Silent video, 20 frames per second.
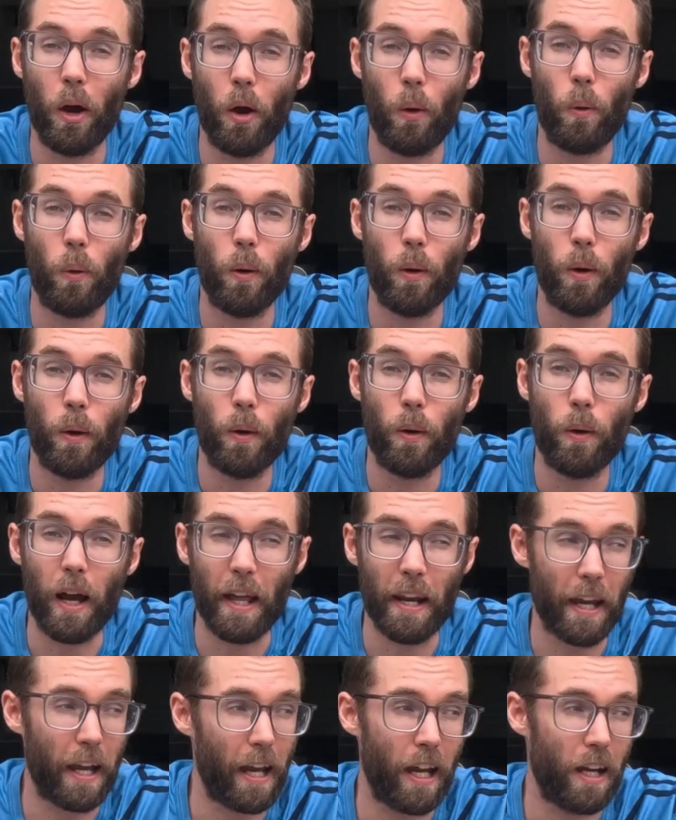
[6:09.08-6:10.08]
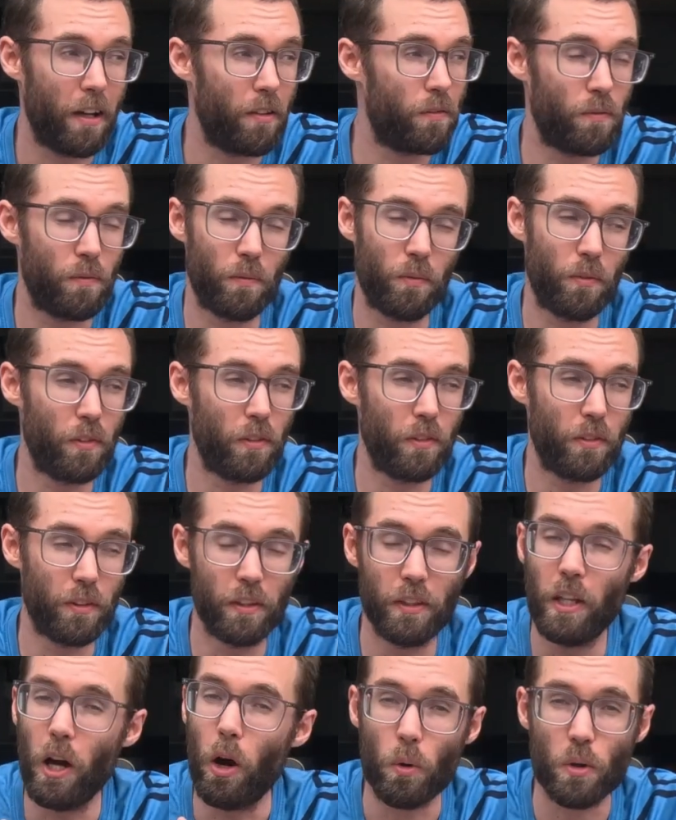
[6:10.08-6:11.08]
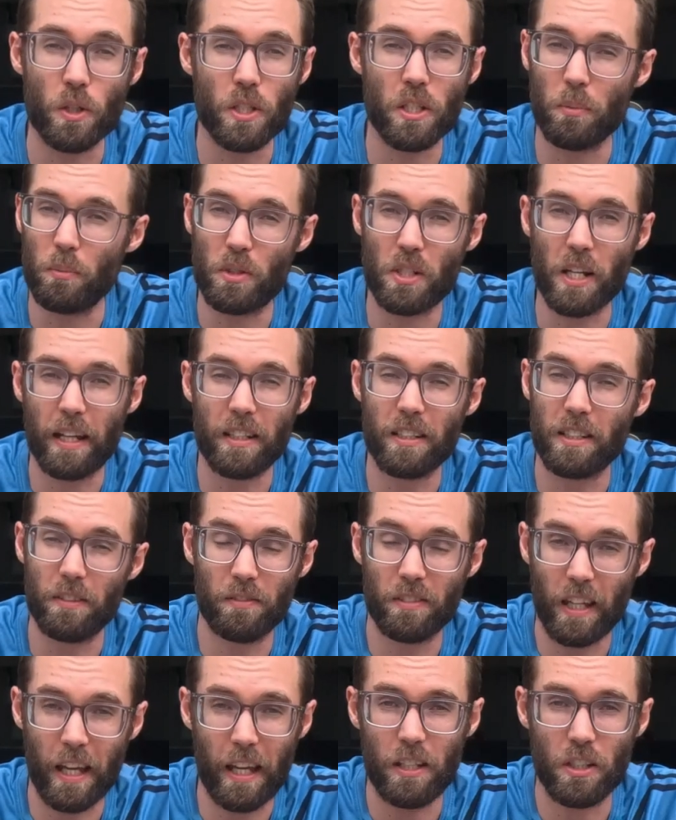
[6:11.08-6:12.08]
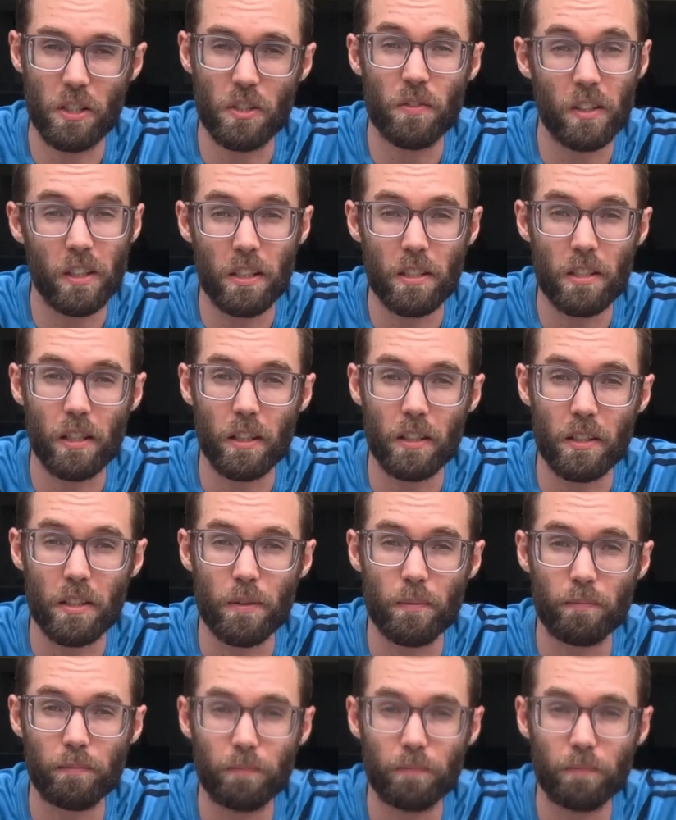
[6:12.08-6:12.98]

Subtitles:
know, and I have no subjective gauge for these things.